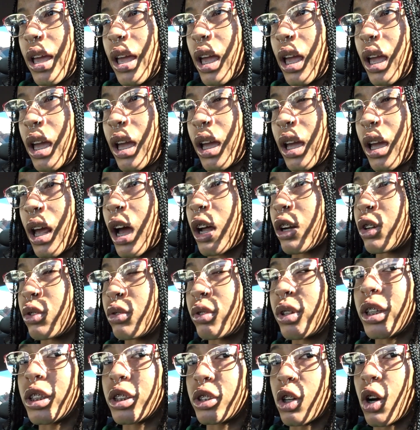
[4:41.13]
And I
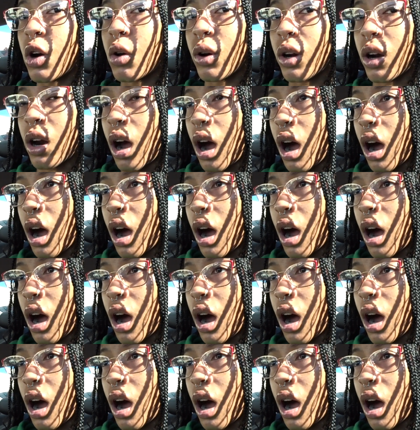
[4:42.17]
do need to go on